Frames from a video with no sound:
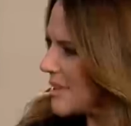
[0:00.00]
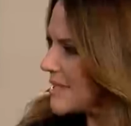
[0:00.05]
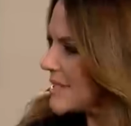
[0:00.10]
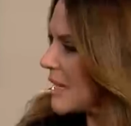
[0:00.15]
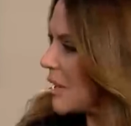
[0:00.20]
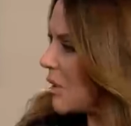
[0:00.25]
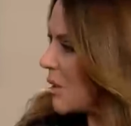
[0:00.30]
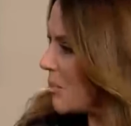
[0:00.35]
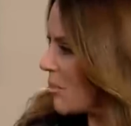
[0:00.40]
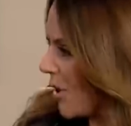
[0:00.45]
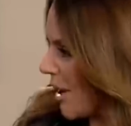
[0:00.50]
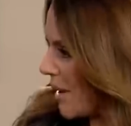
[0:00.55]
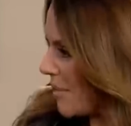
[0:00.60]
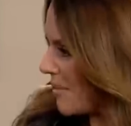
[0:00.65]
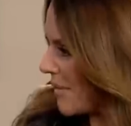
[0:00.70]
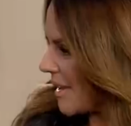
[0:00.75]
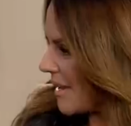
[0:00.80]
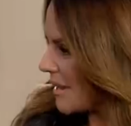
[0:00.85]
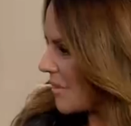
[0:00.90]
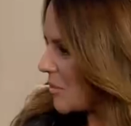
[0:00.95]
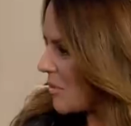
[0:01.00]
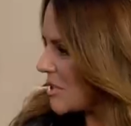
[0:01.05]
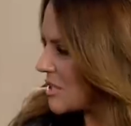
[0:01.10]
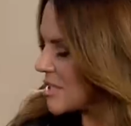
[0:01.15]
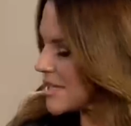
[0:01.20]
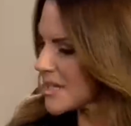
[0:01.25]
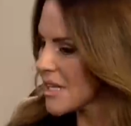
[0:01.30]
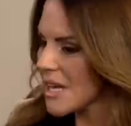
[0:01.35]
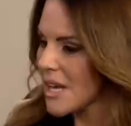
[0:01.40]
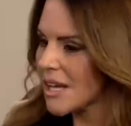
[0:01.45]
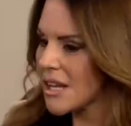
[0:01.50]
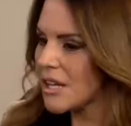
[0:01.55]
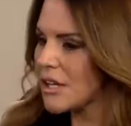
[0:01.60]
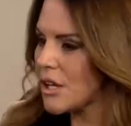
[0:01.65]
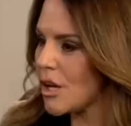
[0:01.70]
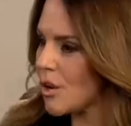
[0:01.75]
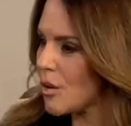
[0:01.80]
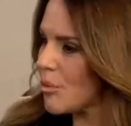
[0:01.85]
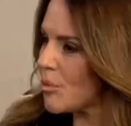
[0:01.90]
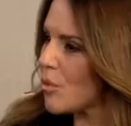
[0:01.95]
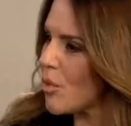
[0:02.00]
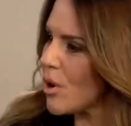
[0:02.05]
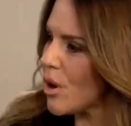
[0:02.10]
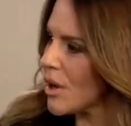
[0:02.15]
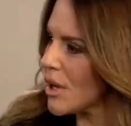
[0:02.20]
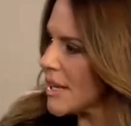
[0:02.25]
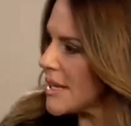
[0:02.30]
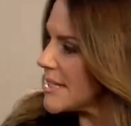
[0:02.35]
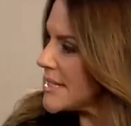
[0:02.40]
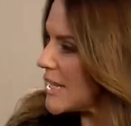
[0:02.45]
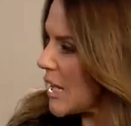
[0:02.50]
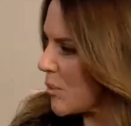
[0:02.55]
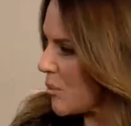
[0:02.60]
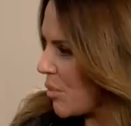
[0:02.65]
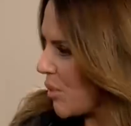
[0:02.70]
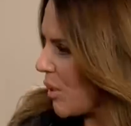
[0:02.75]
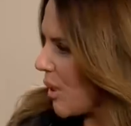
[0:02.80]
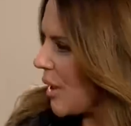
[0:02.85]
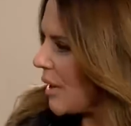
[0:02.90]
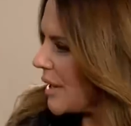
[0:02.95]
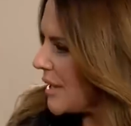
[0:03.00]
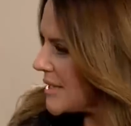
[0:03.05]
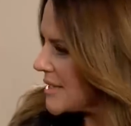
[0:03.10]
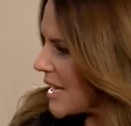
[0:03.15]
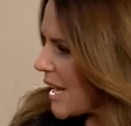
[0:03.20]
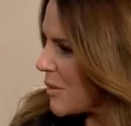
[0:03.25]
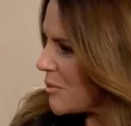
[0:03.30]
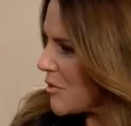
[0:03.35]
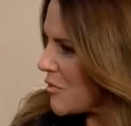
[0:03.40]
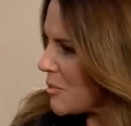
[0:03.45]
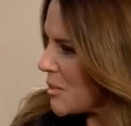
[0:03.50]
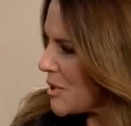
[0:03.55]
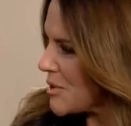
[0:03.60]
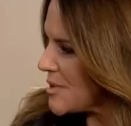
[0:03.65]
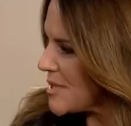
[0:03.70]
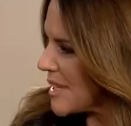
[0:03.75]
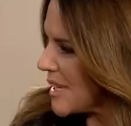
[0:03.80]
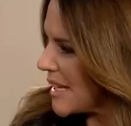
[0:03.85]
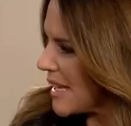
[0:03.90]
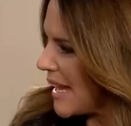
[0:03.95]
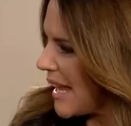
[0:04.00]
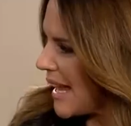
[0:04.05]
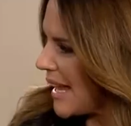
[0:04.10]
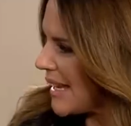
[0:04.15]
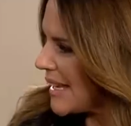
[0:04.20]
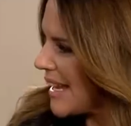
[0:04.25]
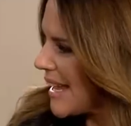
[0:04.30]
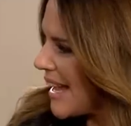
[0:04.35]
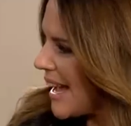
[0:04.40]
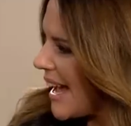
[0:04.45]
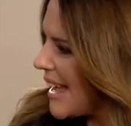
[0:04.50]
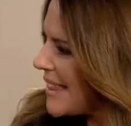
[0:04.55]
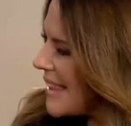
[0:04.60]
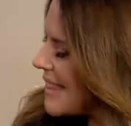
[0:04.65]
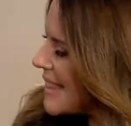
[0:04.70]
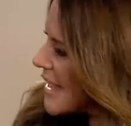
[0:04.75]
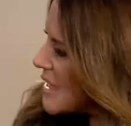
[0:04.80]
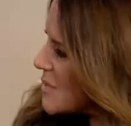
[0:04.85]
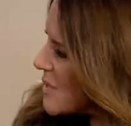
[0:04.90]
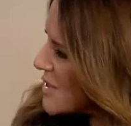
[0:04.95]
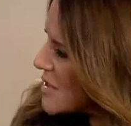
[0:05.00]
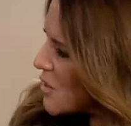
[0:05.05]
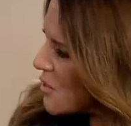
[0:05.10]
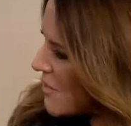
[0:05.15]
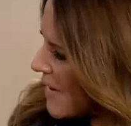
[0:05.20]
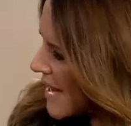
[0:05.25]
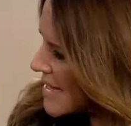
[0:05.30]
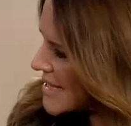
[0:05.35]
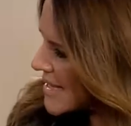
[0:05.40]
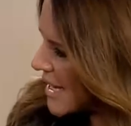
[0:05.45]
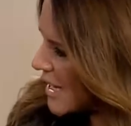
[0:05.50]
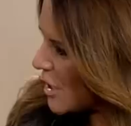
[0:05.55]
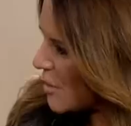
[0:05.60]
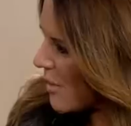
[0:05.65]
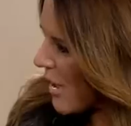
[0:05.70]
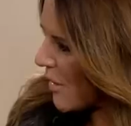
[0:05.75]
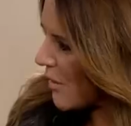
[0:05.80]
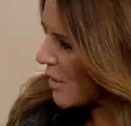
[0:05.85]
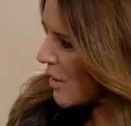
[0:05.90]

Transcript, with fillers: Sarah Brightman, which is, you know, more contemporary type of music. Mm-hmm. And I think that's what's so fascinating about